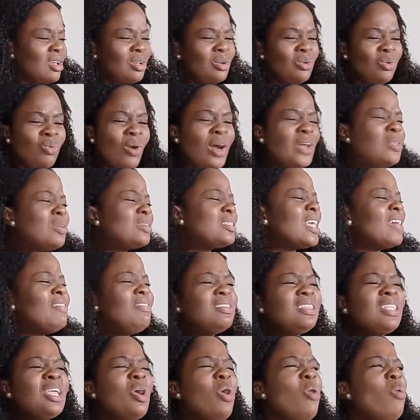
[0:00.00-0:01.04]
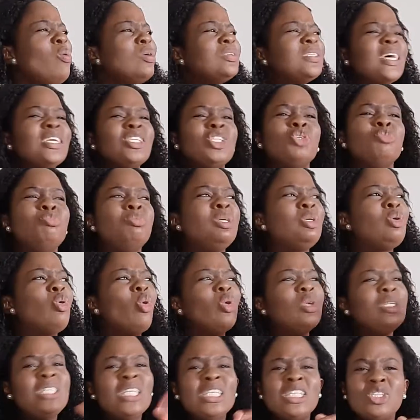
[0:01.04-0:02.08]
why does everything always has to be
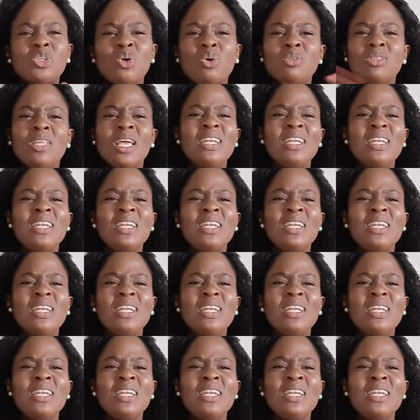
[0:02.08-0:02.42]
conditioned